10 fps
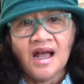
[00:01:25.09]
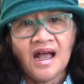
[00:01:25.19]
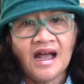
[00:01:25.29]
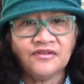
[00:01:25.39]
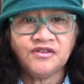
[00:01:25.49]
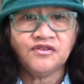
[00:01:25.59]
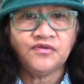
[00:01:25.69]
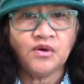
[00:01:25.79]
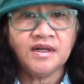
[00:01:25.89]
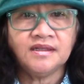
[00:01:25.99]
After
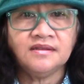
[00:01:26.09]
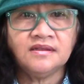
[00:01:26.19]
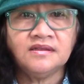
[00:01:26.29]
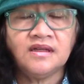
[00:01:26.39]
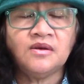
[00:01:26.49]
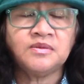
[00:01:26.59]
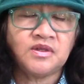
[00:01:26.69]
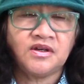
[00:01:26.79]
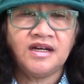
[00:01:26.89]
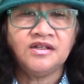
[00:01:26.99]
forty, I'm
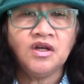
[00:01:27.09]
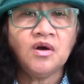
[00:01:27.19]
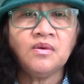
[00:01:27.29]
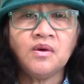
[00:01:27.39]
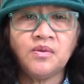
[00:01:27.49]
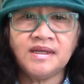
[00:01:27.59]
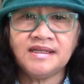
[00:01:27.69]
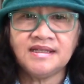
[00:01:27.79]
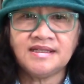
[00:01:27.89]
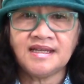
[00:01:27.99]
sorry, Noah
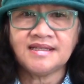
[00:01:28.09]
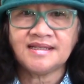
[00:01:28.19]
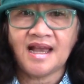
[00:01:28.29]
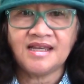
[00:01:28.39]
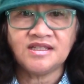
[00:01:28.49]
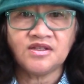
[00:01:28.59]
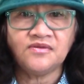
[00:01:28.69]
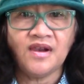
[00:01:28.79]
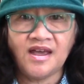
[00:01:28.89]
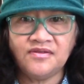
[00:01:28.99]
witnesses signs
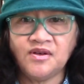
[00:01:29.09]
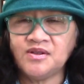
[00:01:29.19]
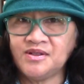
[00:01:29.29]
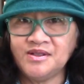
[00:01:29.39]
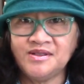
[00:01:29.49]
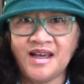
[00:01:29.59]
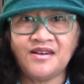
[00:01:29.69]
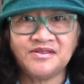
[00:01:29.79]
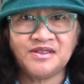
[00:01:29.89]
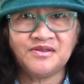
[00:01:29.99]
of life on earth
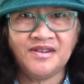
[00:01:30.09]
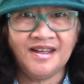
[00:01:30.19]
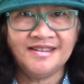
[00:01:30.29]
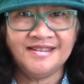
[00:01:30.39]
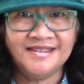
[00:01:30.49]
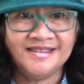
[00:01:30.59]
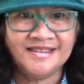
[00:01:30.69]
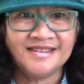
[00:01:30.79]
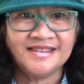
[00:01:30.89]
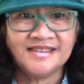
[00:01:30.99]
after flood.
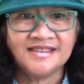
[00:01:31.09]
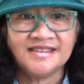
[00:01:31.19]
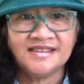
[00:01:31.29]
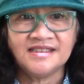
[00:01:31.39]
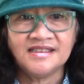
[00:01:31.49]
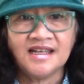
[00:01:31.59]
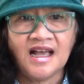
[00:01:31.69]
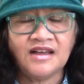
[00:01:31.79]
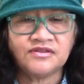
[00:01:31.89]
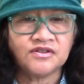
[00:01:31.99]

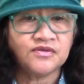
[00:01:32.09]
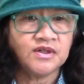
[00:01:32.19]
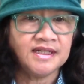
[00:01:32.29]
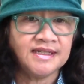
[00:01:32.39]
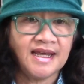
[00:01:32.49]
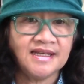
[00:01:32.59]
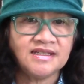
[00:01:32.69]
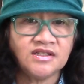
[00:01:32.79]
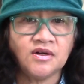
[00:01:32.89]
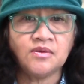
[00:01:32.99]
After forty
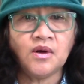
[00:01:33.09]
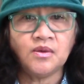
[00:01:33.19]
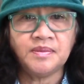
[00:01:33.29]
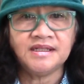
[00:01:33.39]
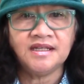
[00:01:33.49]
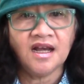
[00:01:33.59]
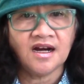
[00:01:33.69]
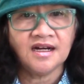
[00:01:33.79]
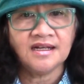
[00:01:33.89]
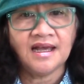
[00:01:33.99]
days, Noah opened the
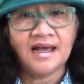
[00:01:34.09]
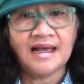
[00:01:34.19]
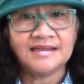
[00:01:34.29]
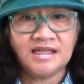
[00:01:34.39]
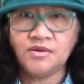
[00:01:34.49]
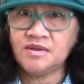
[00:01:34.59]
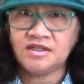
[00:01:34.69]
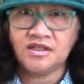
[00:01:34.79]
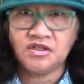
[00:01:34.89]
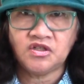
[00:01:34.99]
ark as he
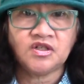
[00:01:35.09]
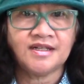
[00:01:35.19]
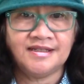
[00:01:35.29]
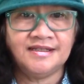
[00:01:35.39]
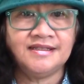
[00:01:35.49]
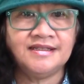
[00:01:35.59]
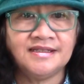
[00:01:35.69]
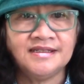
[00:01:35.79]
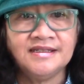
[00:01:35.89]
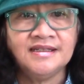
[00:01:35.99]
was instructed.
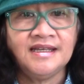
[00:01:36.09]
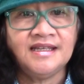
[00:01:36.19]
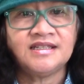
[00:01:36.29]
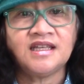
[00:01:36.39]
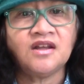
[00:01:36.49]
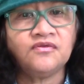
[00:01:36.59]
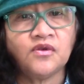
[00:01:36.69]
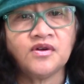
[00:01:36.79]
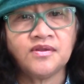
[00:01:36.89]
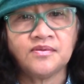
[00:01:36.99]
He sent
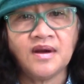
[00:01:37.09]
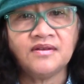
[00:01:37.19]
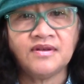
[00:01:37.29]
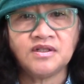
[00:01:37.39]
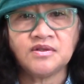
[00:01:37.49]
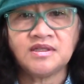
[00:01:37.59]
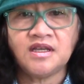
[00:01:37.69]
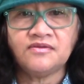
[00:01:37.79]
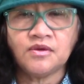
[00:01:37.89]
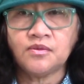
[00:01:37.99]
forth a raven to
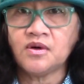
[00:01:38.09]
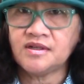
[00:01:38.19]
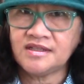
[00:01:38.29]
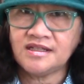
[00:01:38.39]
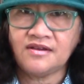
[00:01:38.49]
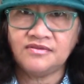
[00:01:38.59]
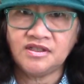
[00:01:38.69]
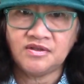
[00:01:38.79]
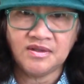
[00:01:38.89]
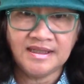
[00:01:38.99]
see if the waters had
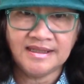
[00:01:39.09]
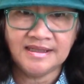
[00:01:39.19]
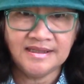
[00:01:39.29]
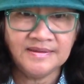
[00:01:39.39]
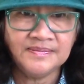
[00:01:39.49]
retreated.